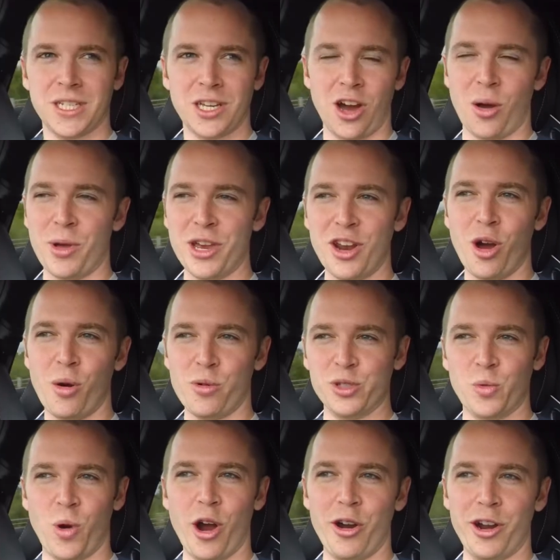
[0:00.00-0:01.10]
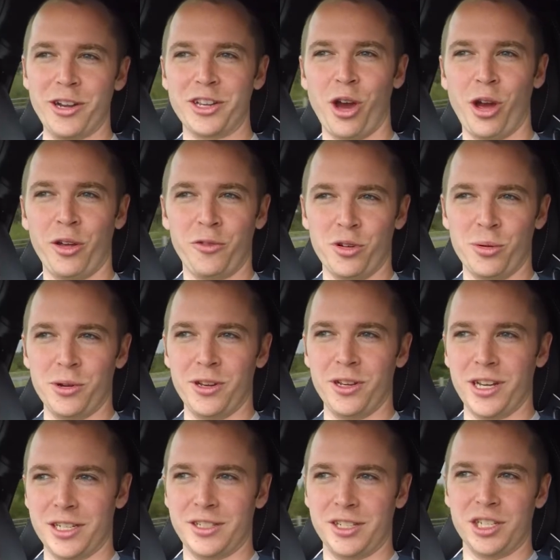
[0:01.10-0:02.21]
Oh, I mean, I was worried. Going from a,
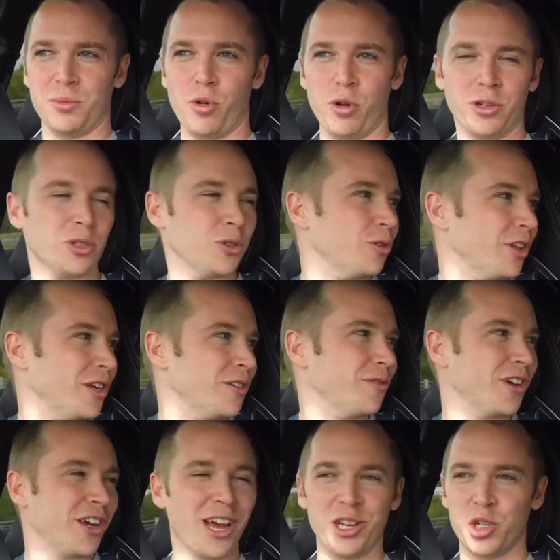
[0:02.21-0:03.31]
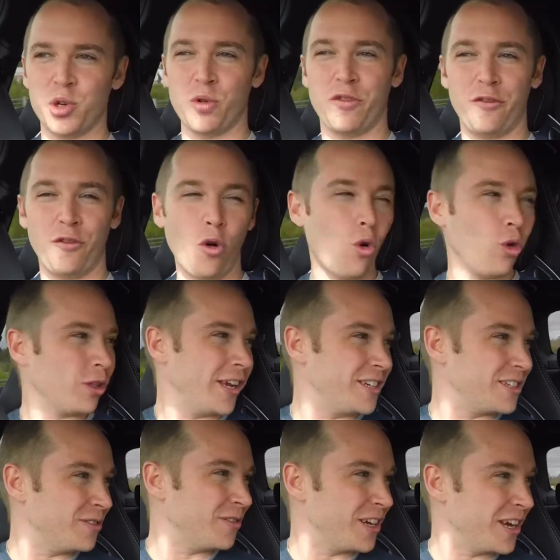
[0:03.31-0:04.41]
a six point two litre V eight to a four litre V